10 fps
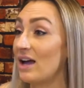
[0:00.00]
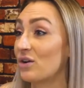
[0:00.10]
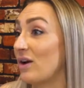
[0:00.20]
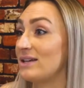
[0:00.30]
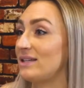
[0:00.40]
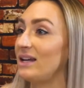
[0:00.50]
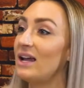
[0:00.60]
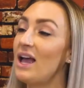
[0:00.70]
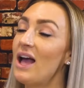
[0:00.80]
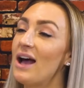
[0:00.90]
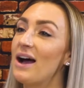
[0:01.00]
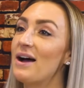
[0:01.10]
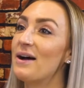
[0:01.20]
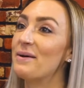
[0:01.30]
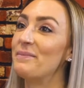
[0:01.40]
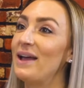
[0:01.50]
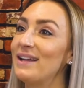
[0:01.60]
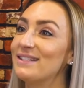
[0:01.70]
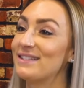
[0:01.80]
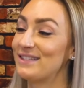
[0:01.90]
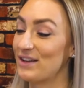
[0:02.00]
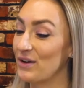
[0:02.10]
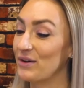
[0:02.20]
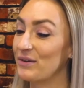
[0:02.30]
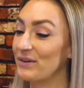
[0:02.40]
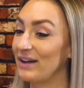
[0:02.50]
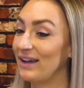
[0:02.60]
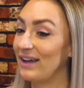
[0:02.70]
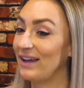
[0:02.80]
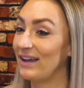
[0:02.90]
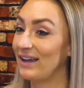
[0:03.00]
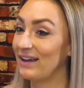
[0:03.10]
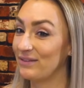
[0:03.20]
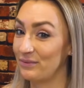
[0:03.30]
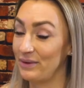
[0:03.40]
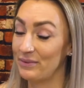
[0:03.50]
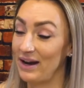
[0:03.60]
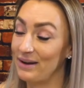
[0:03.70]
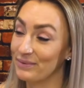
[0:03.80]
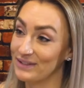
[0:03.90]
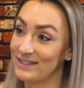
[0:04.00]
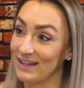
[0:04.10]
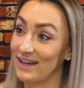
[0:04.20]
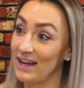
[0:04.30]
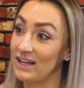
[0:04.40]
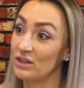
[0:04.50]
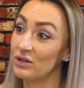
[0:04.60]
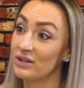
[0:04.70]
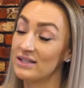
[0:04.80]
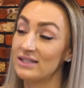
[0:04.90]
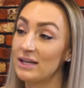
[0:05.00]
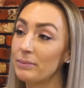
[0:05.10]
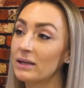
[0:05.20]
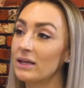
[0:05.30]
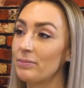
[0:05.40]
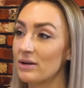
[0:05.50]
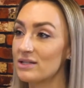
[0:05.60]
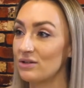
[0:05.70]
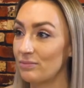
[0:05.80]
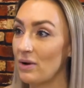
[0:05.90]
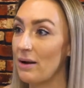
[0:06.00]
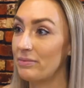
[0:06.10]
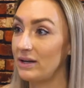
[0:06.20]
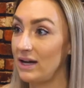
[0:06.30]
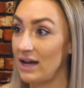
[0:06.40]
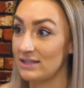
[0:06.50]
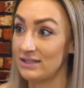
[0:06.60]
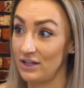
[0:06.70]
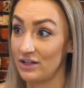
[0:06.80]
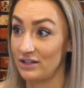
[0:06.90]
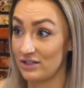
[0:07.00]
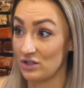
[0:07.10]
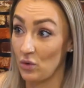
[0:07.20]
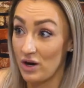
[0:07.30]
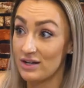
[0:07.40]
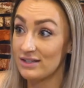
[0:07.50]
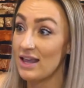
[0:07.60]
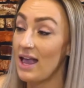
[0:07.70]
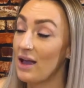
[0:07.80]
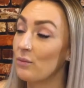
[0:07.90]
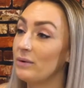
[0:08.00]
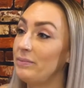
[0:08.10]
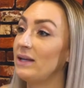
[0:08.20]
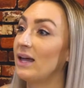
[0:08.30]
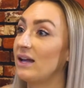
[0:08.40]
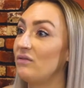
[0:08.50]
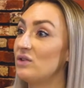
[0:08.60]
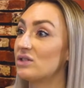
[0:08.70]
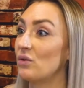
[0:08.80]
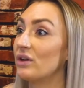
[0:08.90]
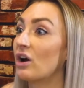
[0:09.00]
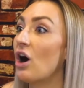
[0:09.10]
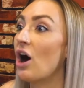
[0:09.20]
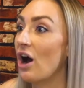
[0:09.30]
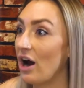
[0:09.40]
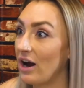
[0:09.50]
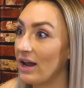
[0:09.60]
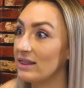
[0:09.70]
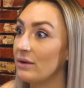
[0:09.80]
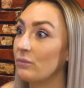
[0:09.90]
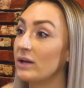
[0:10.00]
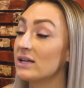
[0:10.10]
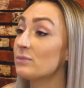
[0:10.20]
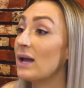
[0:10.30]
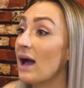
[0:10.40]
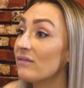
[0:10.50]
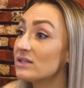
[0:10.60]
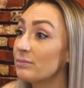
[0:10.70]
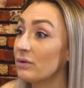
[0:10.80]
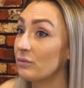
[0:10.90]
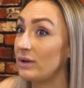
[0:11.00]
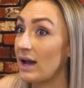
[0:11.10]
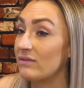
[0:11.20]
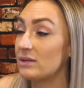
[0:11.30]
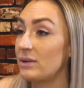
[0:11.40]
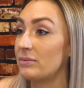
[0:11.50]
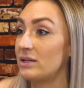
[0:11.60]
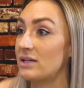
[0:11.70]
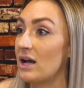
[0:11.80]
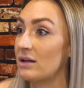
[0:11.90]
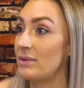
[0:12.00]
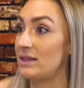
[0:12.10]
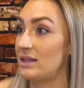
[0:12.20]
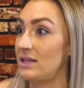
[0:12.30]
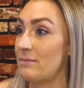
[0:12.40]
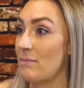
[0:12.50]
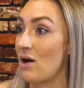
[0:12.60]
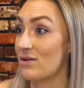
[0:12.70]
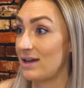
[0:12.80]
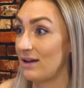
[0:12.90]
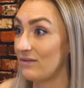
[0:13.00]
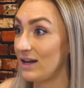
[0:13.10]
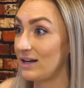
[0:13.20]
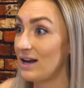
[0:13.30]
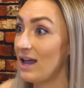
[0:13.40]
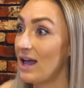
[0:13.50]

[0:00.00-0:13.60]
crazy. Um, and so we were able to get it through because typically personal property as your source would be like if you sold a car and okay. then because we, we have to we have to be able to document that the amount given